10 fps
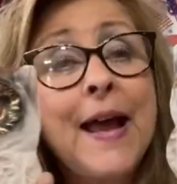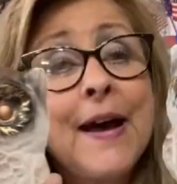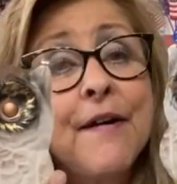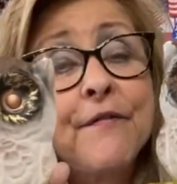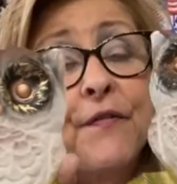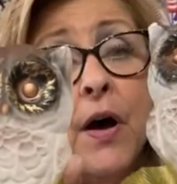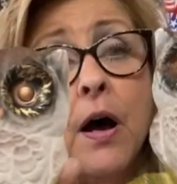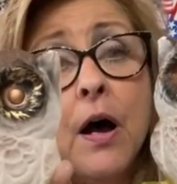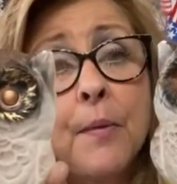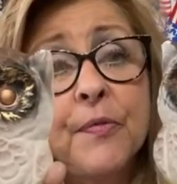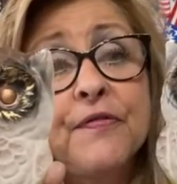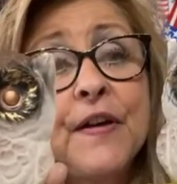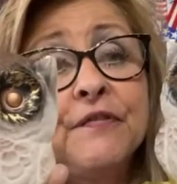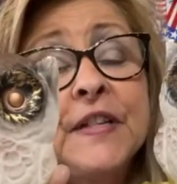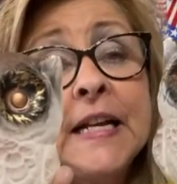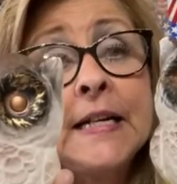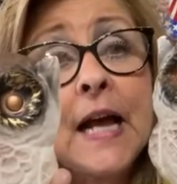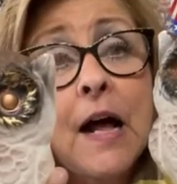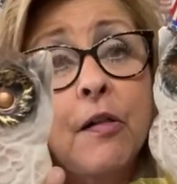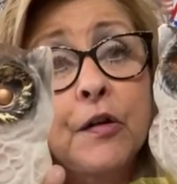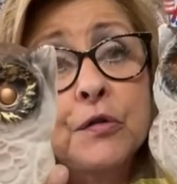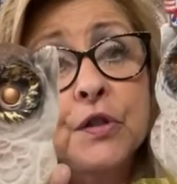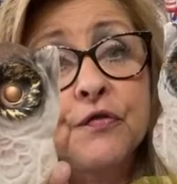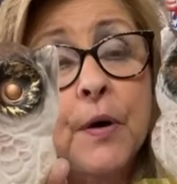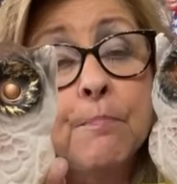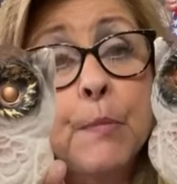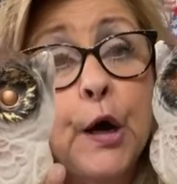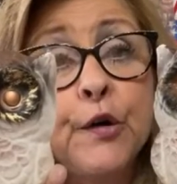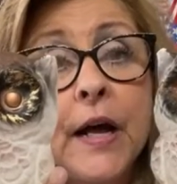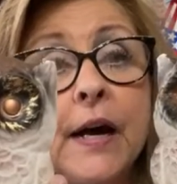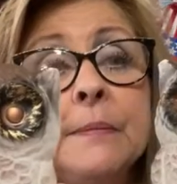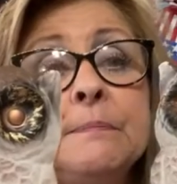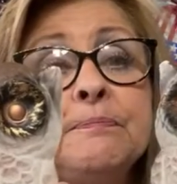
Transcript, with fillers: have um, $15 from Myrna.